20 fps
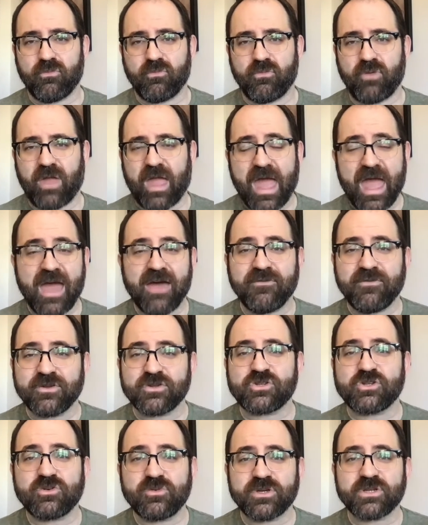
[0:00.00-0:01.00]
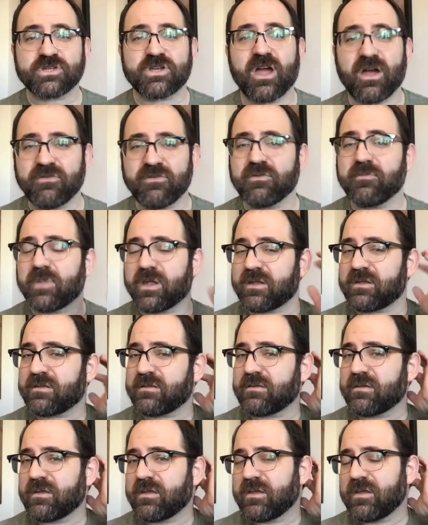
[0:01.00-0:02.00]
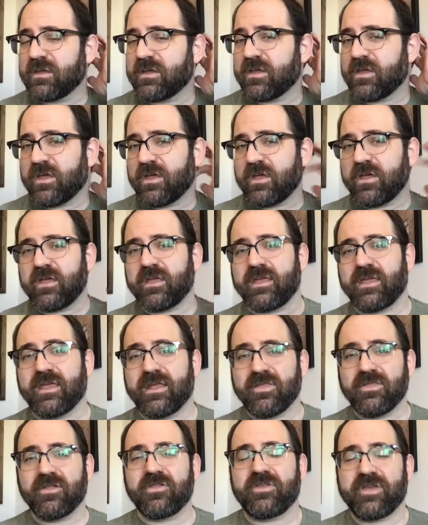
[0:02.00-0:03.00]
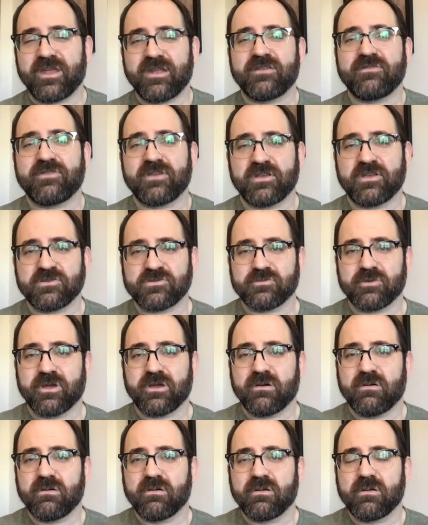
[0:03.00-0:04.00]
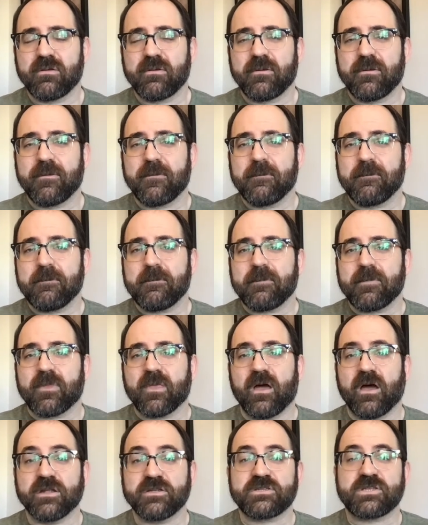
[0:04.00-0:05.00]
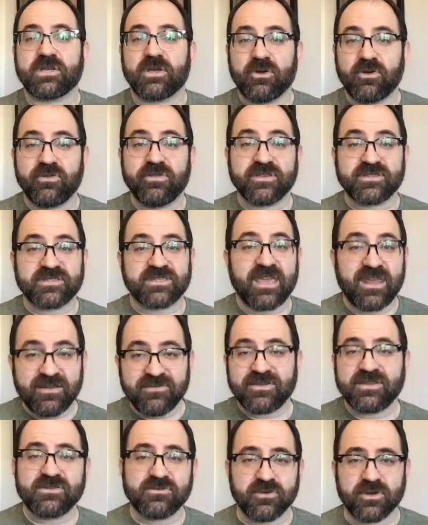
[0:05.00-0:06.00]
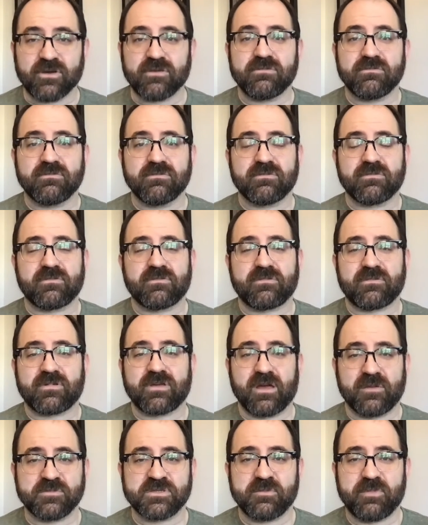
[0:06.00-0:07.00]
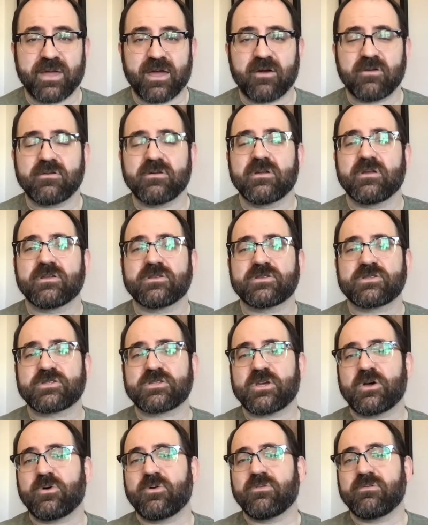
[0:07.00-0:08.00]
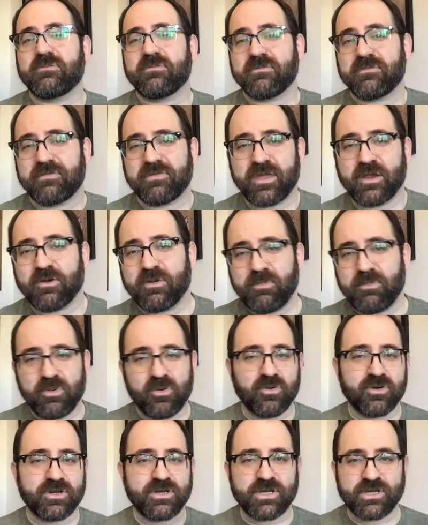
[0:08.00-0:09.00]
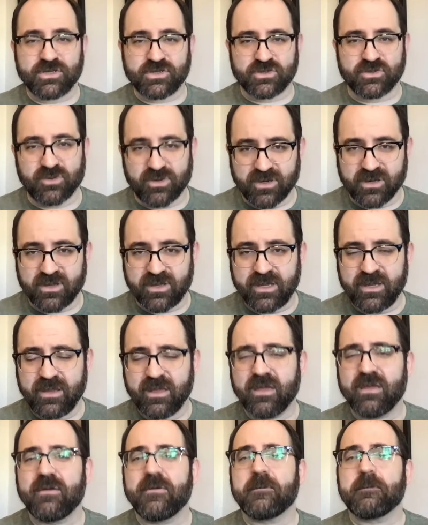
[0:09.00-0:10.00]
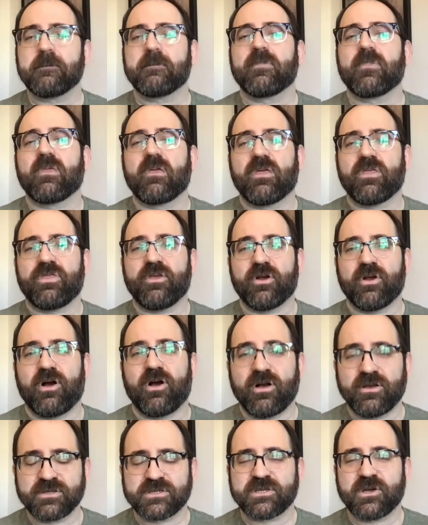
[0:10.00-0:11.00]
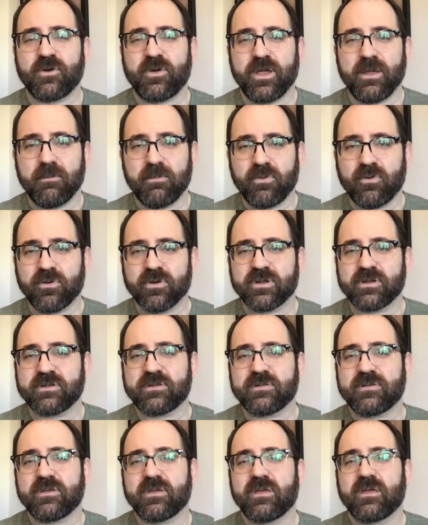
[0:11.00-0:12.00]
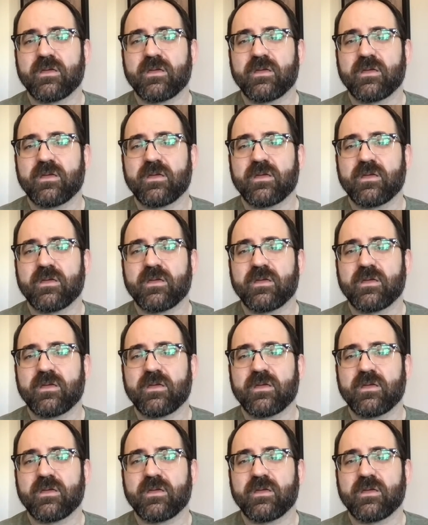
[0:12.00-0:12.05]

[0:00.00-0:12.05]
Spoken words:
have a Jewish government in the land of Israel until the state of Israel comes about. So they're important historically. They're also important